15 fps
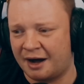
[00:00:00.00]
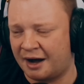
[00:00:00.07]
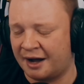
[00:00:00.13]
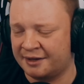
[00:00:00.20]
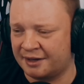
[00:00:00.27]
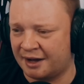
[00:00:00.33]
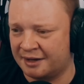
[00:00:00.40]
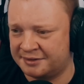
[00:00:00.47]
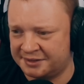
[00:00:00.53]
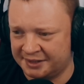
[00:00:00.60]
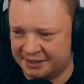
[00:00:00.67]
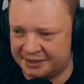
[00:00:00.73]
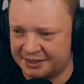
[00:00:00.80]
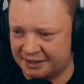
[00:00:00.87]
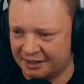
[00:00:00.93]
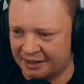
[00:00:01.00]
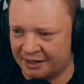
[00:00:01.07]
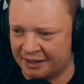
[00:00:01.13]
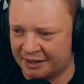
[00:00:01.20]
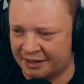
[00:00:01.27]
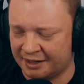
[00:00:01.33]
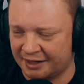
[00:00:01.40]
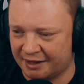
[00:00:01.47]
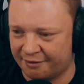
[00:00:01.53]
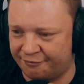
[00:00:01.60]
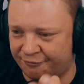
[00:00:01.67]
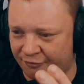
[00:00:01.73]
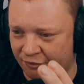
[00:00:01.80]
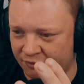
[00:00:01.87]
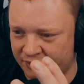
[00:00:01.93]
I think a
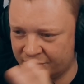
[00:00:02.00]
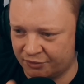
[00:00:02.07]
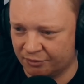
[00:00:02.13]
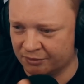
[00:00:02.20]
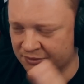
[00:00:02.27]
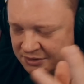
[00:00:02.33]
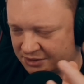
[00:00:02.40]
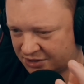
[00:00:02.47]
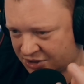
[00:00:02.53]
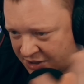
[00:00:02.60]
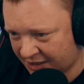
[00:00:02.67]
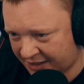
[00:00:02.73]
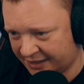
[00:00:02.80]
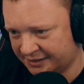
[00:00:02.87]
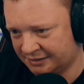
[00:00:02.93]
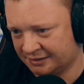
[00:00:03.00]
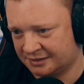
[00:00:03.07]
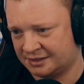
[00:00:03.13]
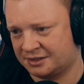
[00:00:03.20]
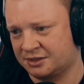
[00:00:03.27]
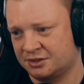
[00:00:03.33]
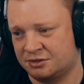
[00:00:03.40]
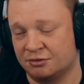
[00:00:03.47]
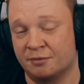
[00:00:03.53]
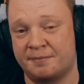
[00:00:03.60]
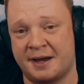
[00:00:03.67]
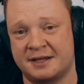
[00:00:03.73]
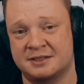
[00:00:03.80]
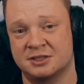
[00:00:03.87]
4-year-old child could do a better